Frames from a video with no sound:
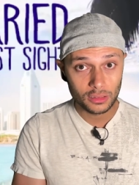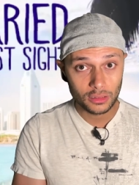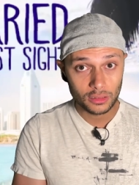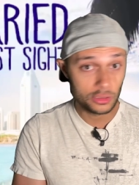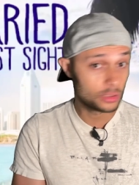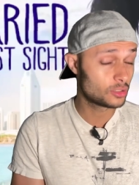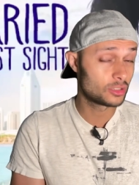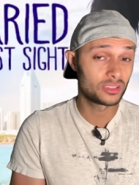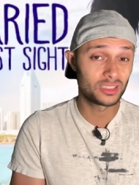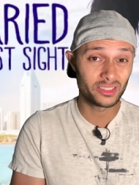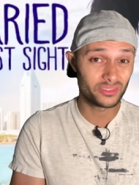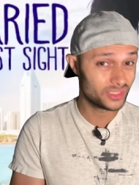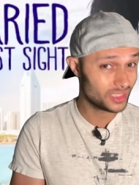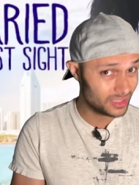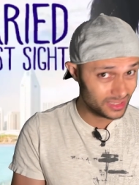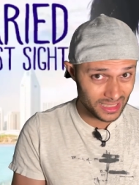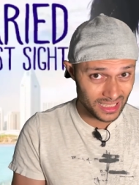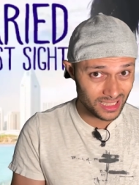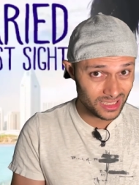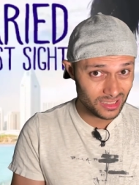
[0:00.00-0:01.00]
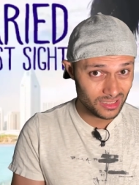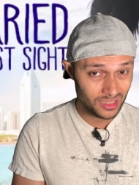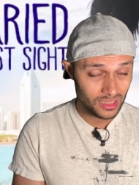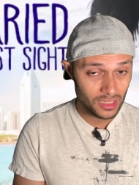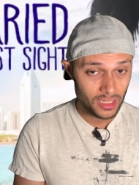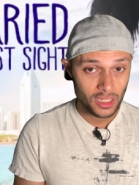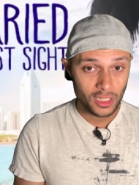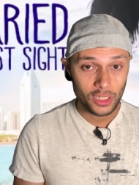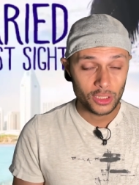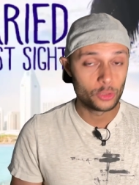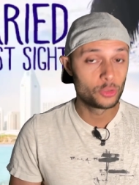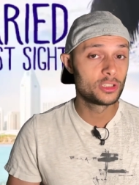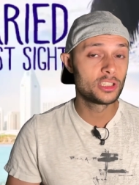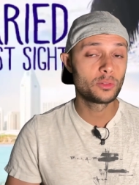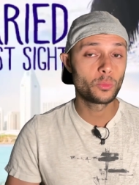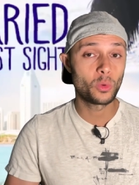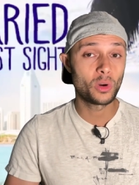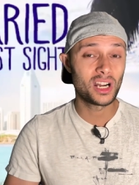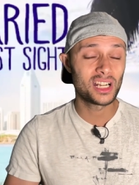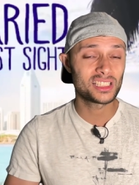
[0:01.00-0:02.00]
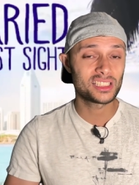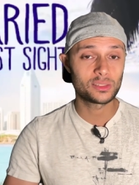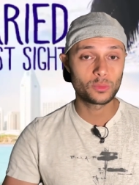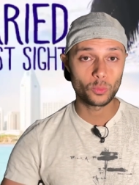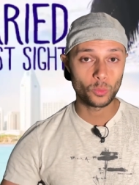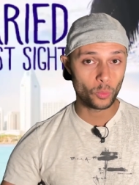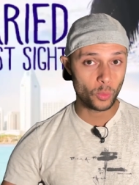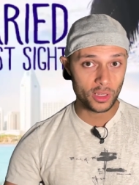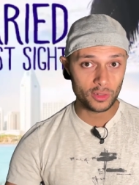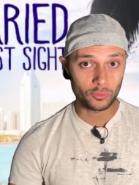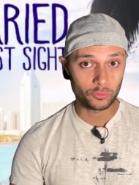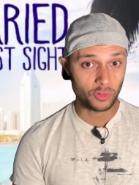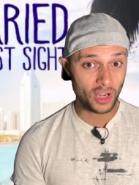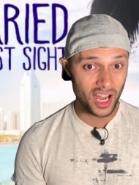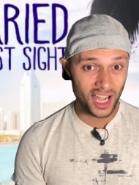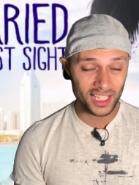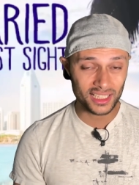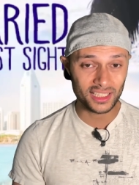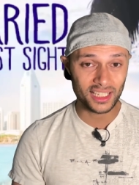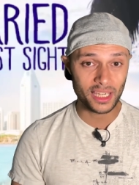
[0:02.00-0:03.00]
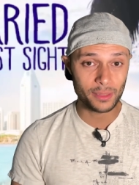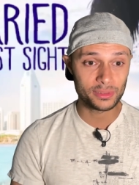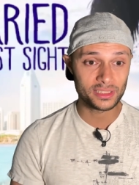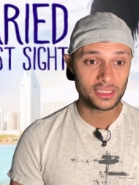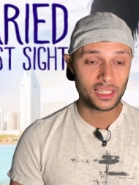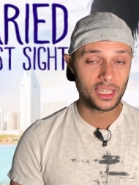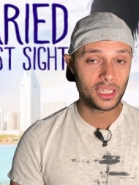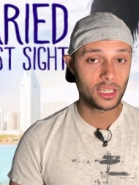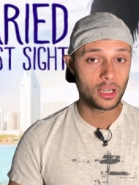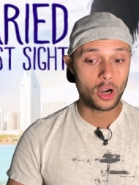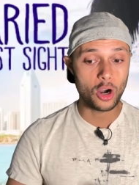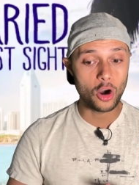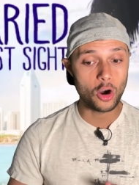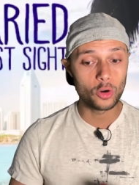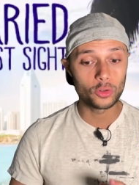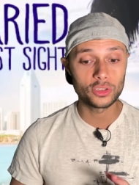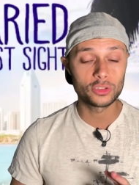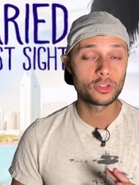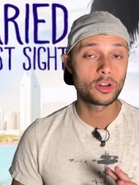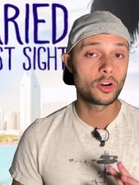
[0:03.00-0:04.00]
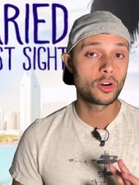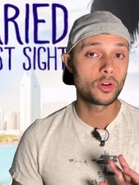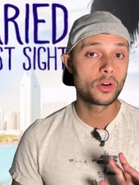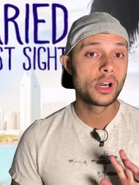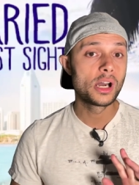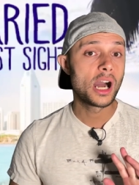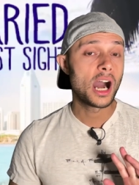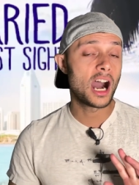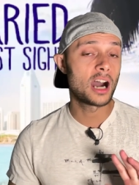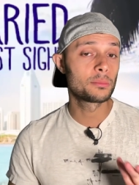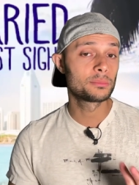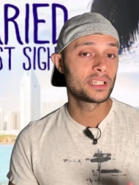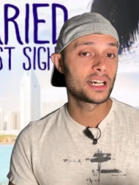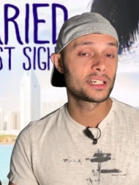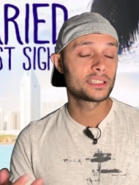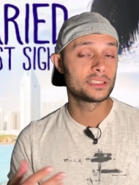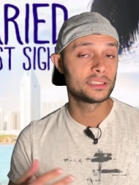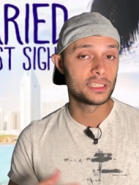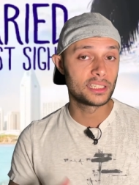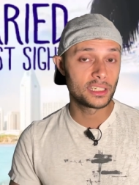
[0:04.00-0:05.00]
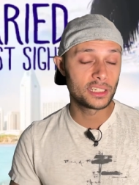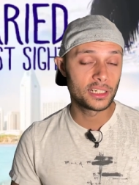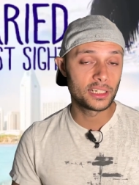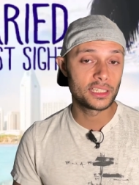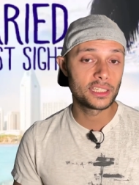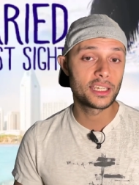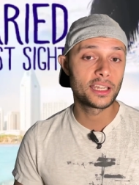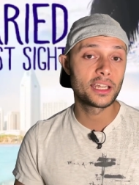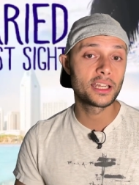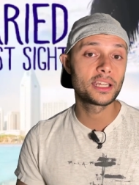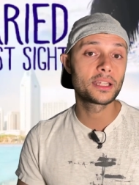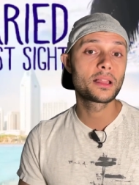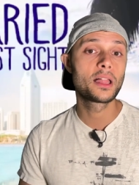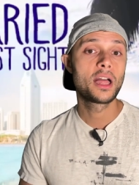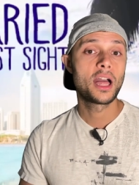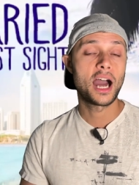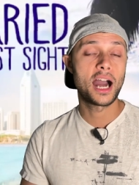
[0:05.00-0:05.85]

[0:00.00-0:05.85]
You couldn't have done that? You didn't watch when Ryan kept saying, oh, you know, I'm not there yet.